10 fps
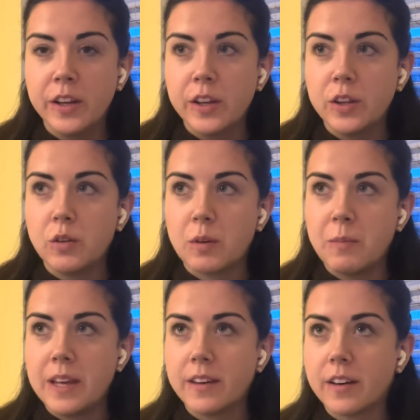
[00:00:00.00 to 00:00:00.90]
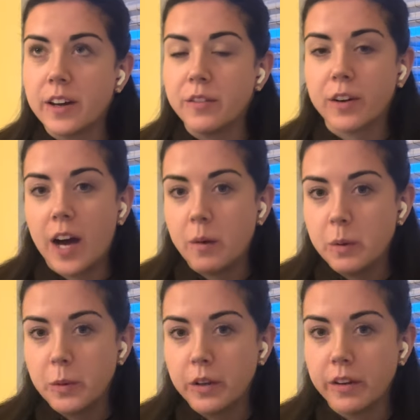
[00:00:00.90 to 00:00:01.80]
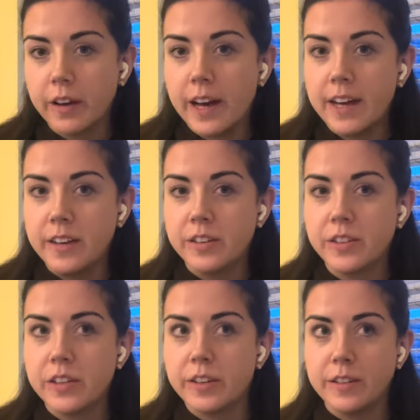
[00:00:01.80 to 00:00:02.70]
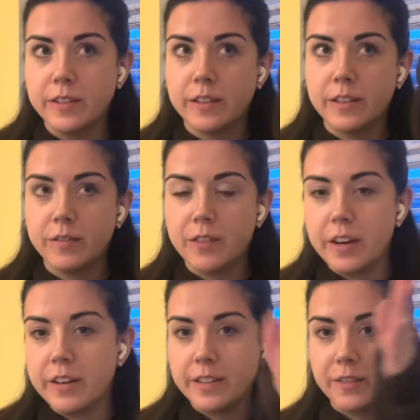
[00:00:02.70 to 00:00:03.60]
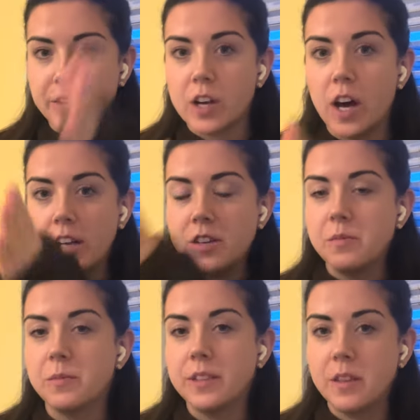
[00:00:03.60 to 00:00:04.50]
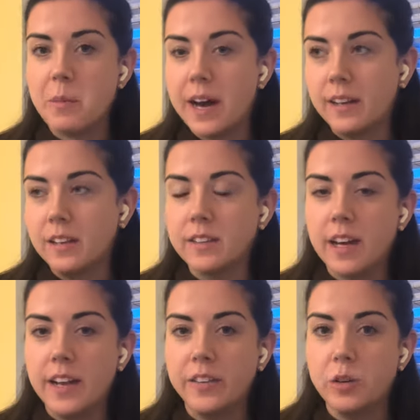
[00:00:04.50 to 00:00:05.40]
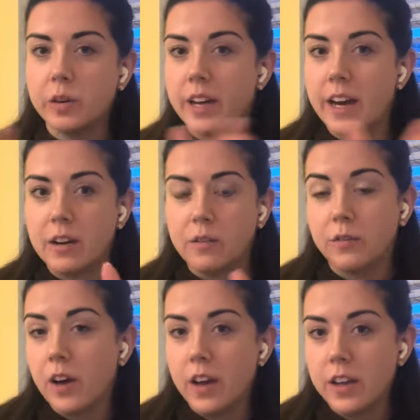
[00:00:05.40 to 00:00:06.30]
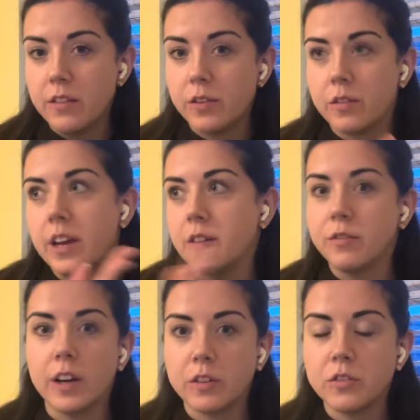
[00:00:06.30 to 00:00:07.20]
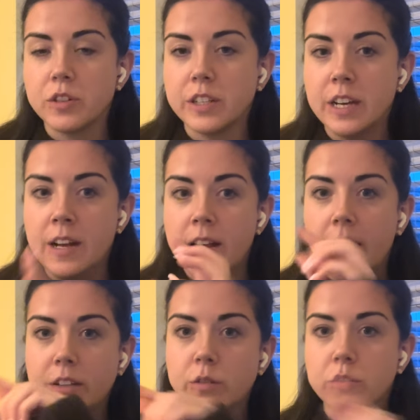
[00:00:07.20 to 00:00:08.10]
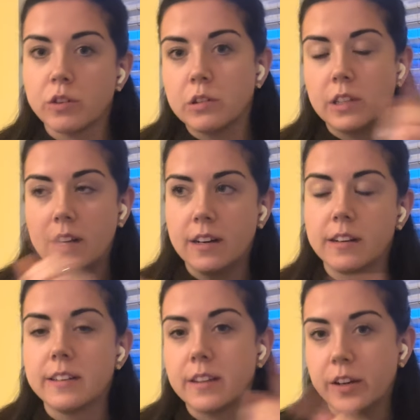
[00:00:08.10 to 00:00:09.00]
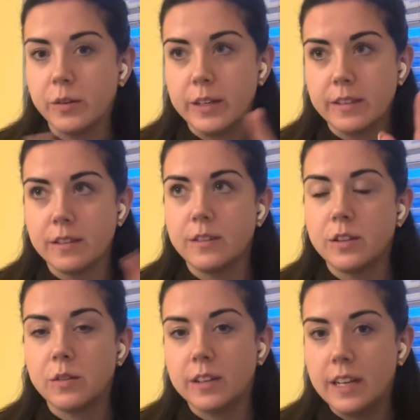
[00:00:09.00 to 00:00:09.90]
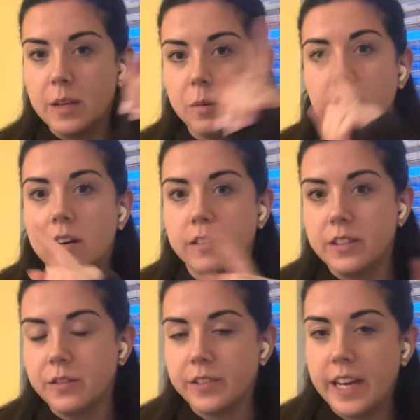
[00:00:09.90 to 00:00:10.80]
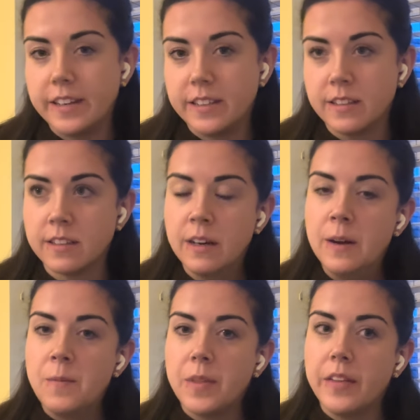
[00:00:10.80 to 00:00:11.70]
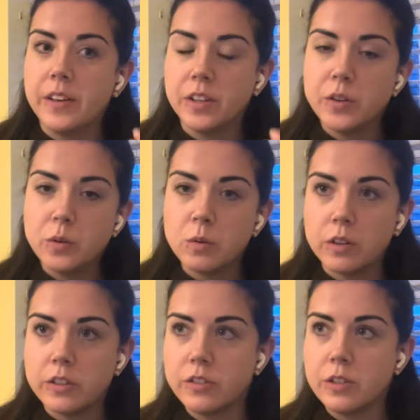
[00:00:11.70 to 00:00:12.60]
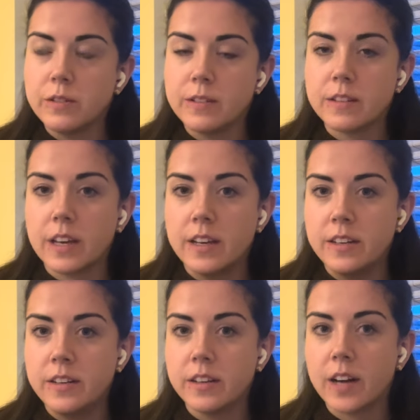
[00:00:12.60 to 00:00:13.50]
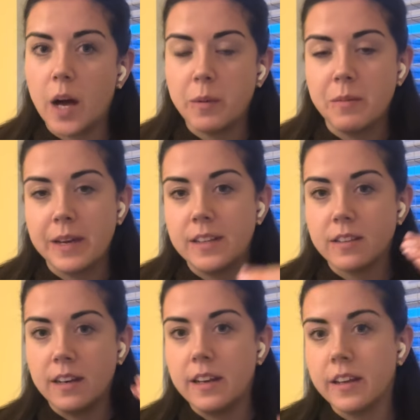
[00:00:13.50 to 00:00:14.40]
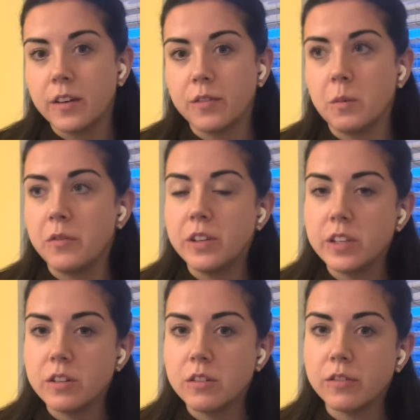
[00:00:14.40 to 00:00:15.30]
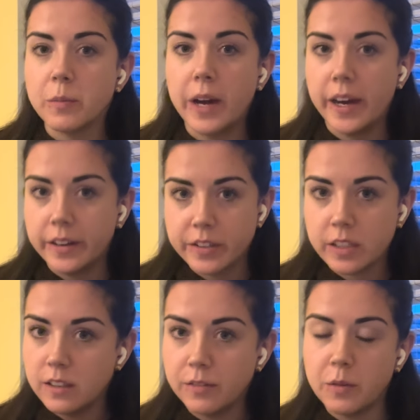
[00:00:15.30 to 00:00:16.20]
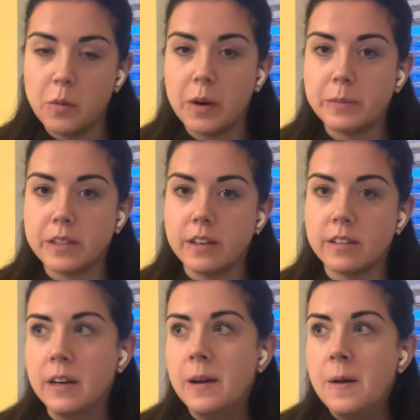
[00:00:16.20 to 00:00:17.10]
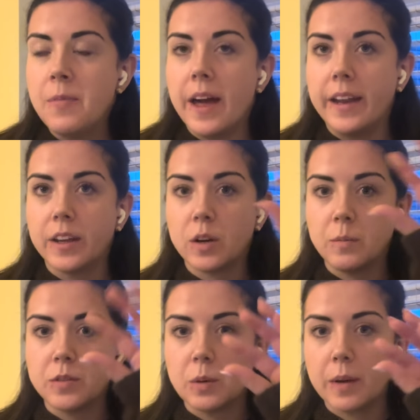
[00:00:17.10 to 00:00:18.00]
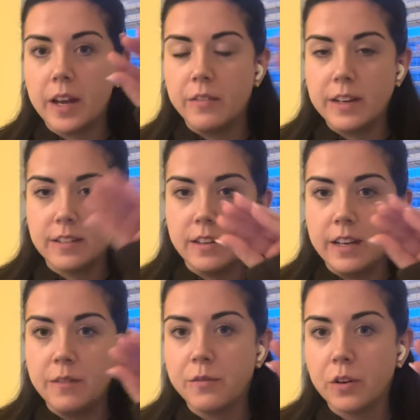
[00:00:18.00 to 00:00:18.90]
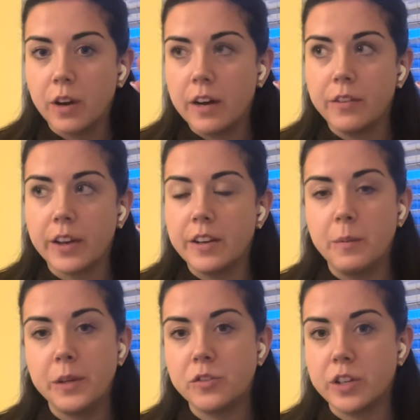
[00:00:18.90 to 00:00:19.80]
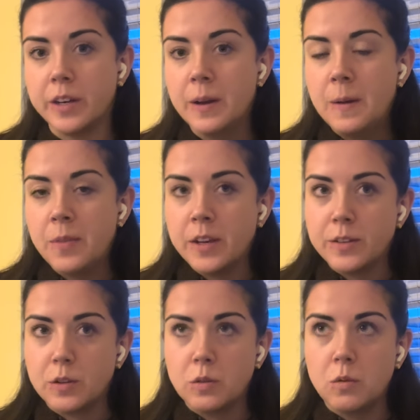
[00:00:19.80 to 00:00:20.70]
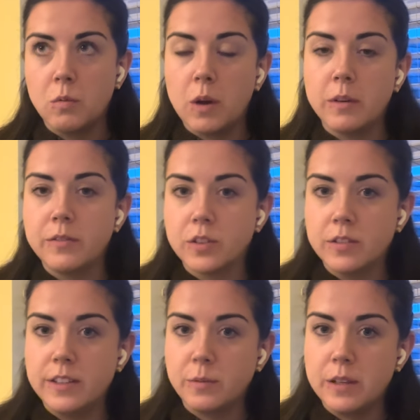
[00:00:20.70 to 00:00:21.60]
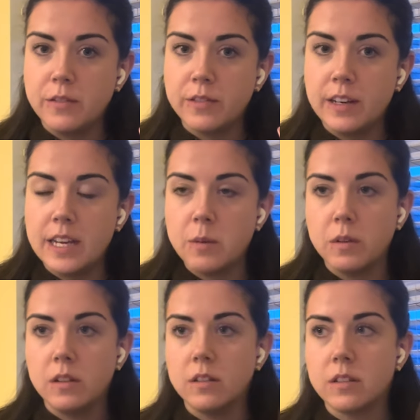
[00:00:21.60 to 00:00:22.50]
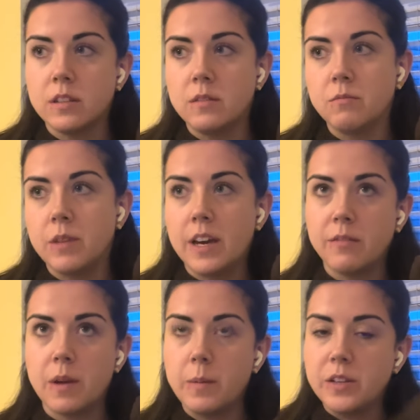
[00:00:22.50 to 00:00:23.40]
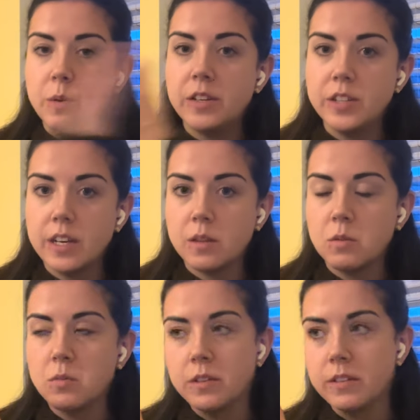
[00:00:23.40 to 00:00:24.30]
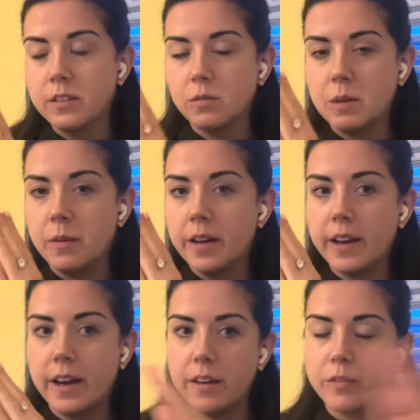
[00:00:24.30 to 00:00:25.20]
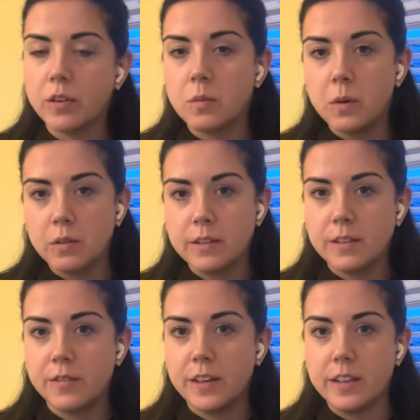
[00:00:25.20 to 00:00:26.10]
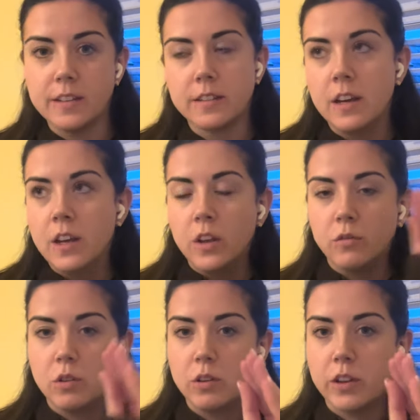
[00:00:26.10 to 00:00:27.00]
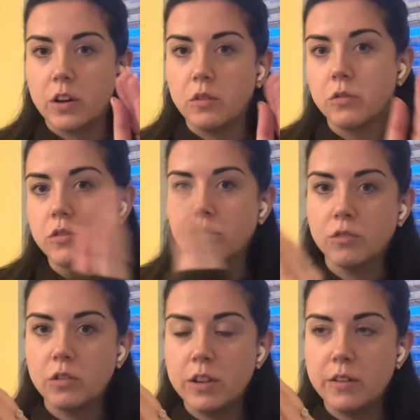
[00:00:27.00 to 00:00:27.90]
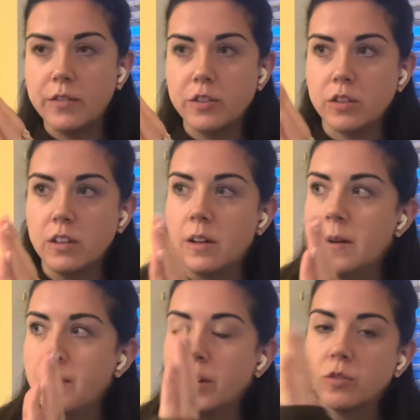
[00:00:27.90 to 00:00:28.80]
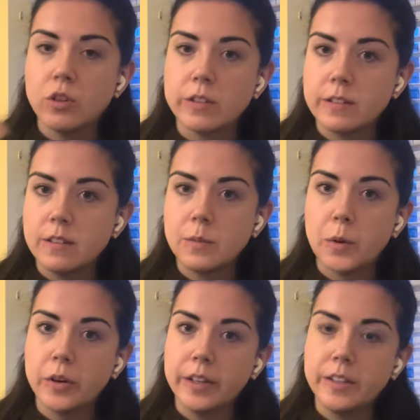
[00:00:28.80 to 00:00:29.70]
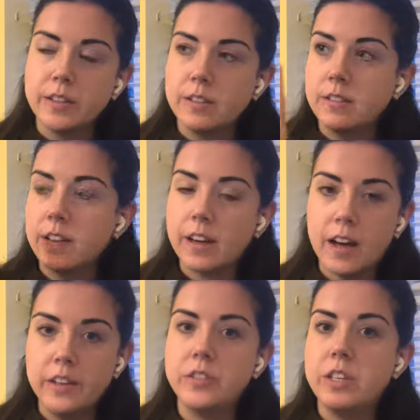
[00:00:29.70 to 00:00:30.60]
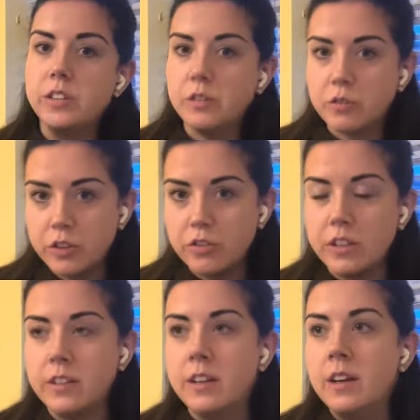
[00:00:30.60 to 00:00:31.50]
you can make kind of a copybook, and there's various different columns in the Padlet, and you can have 5, you can have 500, and you scroll along sideways. So you can label all the different headings, and then you or the students can copy and paste a link from a video, from an article, from a website, and it comes up kind of as an infographic and a picture. So what we've done is we've labelled, we have maybe 20 at the moment, so we might have components of fitness, role of the coach, role of the official, drugs and sport, psychology, nutrition,